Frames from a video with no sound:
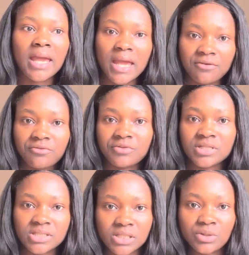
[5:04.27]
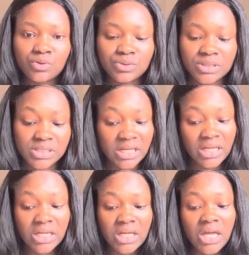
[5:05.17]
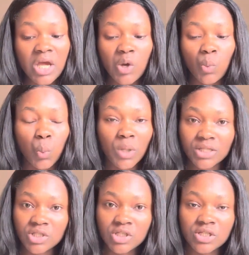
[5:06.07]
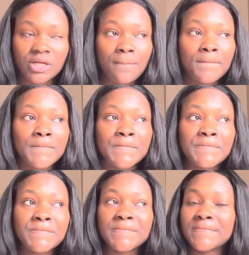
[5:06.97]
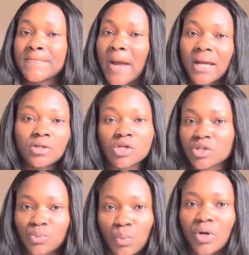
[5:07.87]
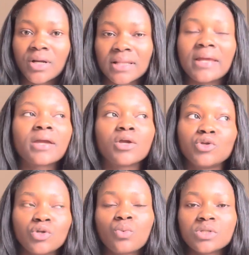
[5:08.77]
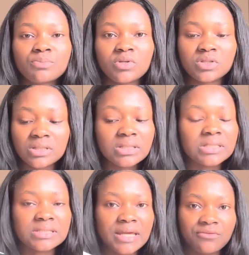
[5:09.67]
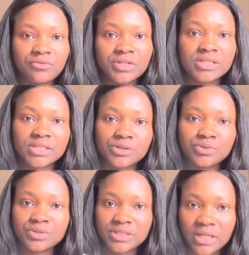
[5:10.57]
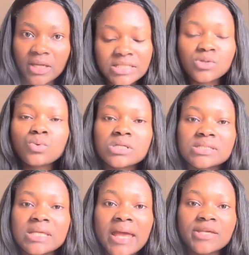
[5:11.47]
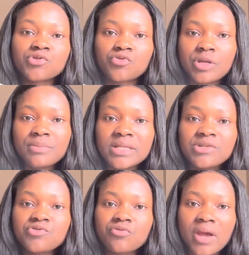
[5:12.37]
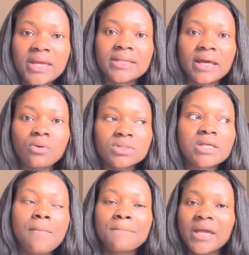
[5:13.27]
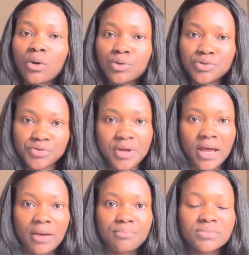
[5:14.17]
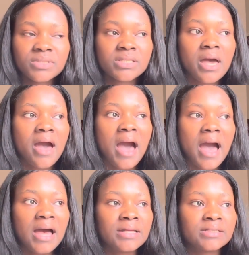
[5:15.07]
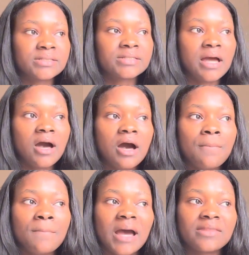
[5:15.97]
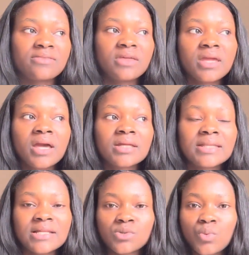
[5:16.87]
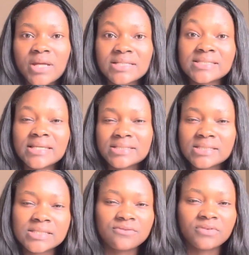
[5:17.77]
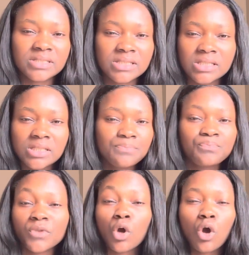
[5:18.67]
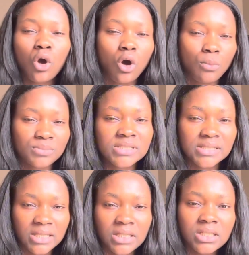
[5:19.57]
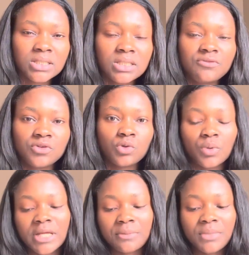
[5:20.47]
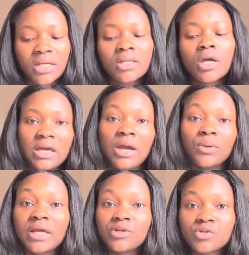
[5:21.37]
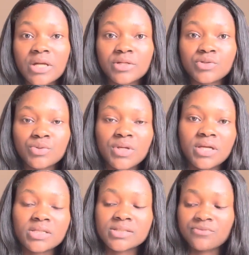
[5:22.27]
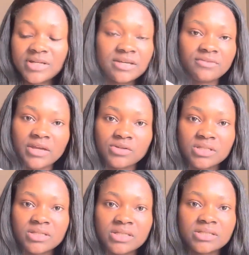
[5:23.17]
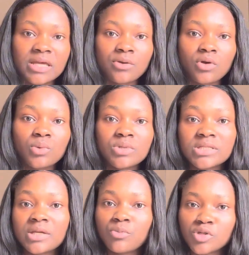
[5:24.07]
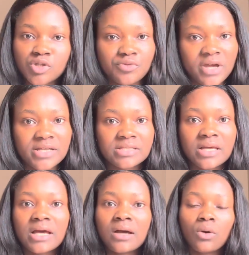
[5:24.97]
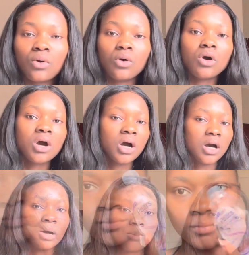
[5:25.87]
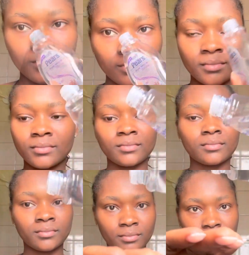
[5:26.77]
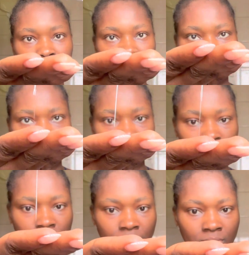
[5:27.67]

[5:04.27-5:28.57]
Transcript: every single day, which doesn't work. Like, you don't want to be using this every single day. This was extremely drying out my underarms, and I think that's where the sensitivity comes in, if you know what I mean. And what I usually do is, right after using this, I go in with a moisturizer or oil on my